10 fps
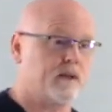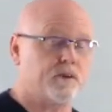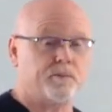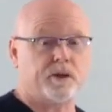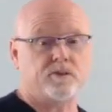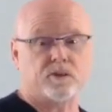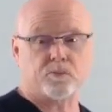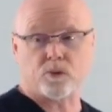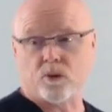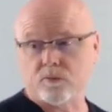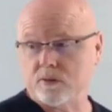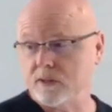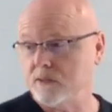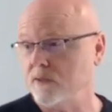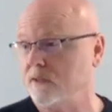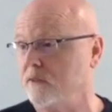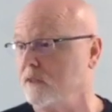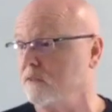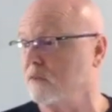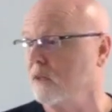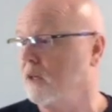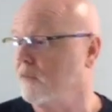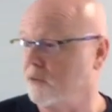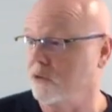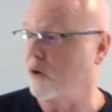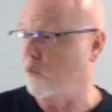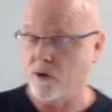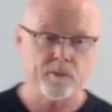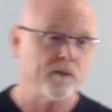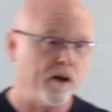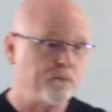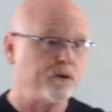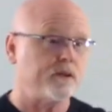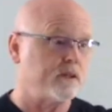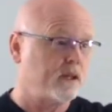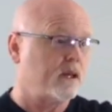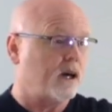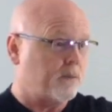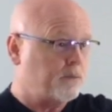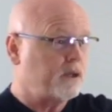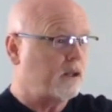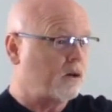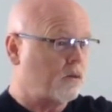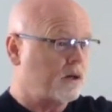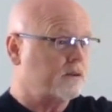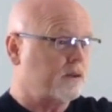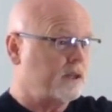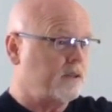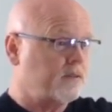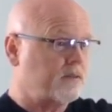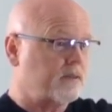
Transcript: If your patient is prone to DVTs, then you don't want to put a pillow underneath